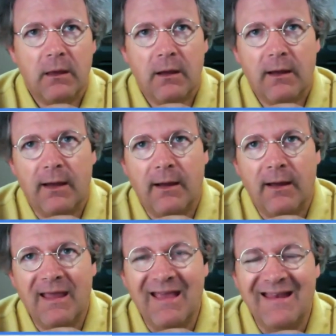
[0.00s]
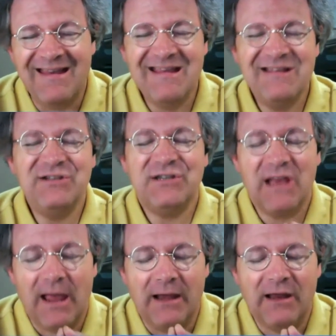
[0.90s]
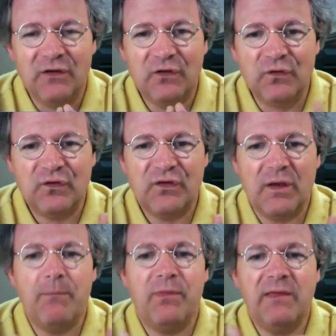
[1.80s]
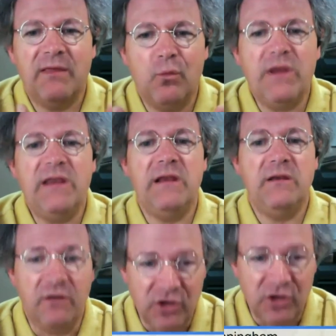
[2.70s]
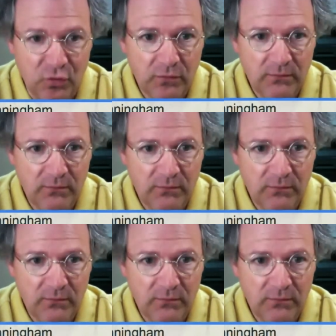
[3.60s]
an insight into something that we need to do.